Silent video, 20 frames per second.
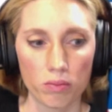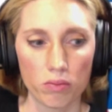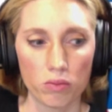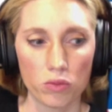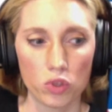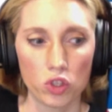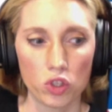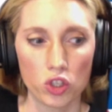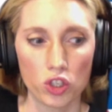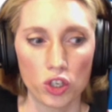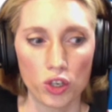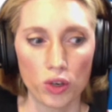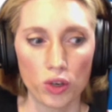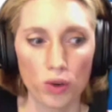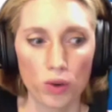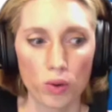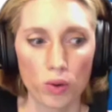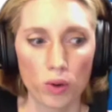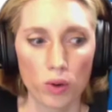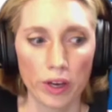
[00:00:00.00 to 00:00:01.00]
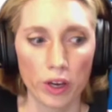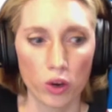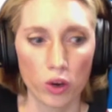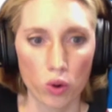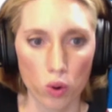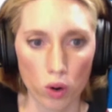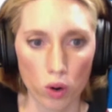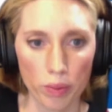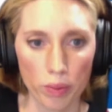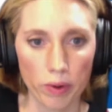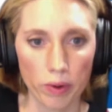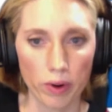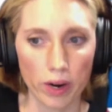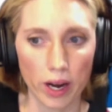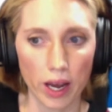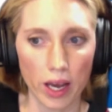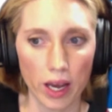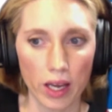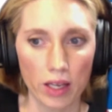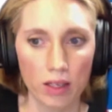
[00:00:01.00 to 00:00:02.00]
to
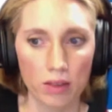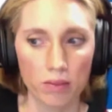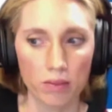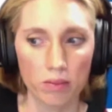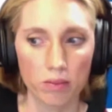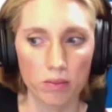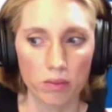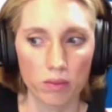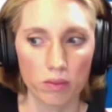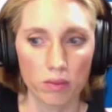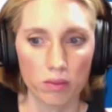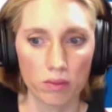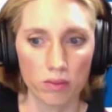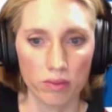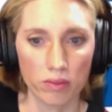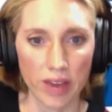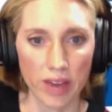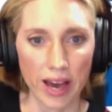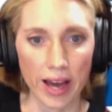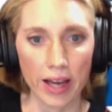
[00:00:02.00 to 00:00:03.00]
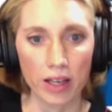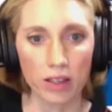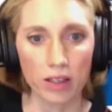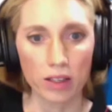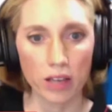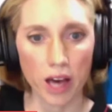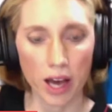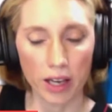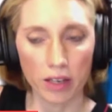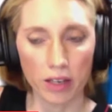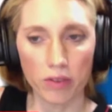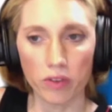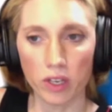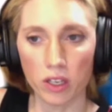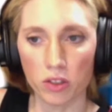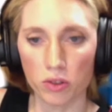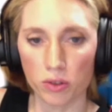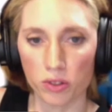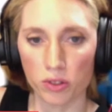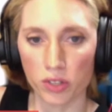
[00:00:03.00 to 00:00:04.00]
incorporate that kind of
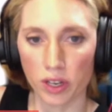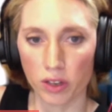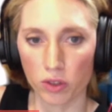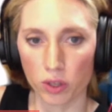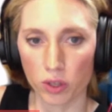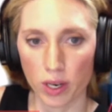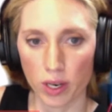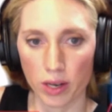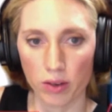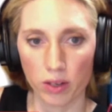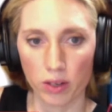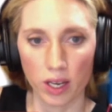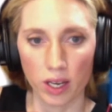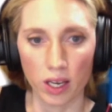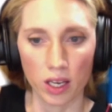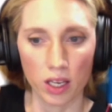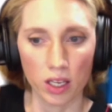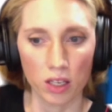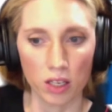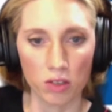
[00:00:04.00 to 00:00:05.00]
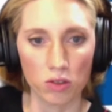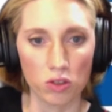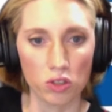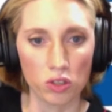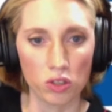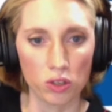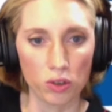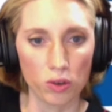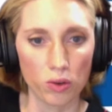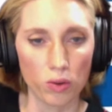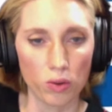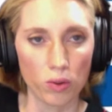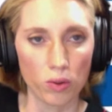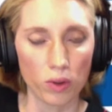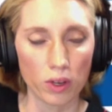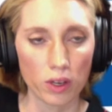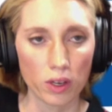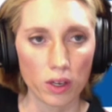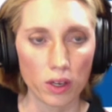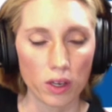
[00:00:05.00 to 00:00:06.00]
intersectionality into
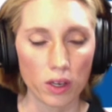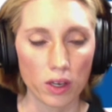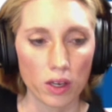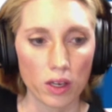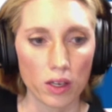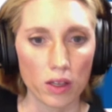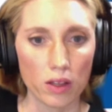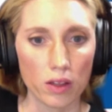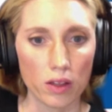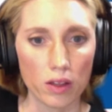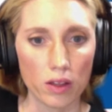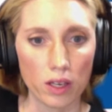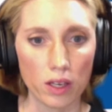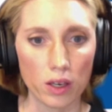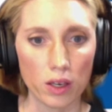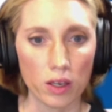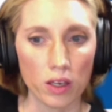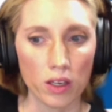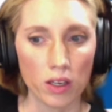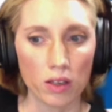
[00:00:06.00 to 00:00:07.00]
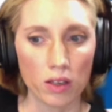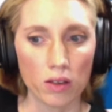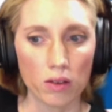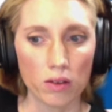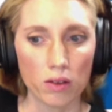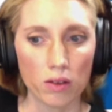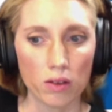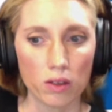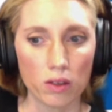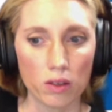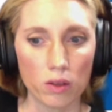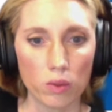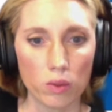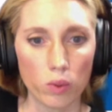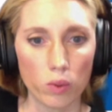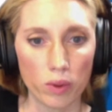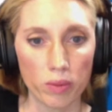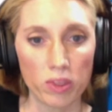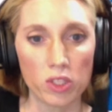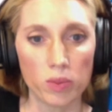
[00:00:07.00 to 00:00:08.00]
the
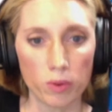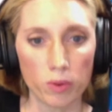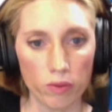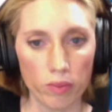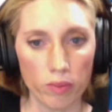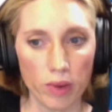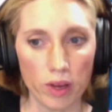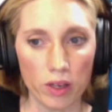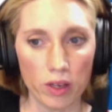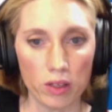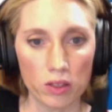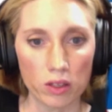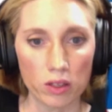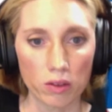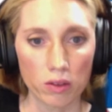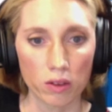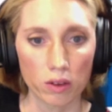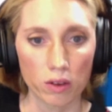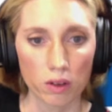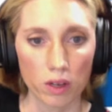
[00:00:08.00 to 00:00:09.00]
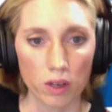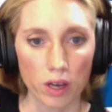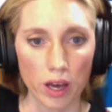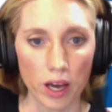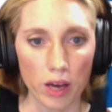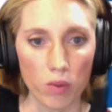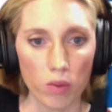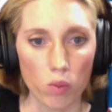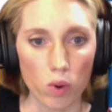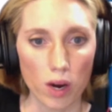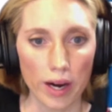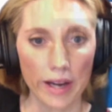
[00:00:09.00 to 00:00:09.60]
women's movement, and why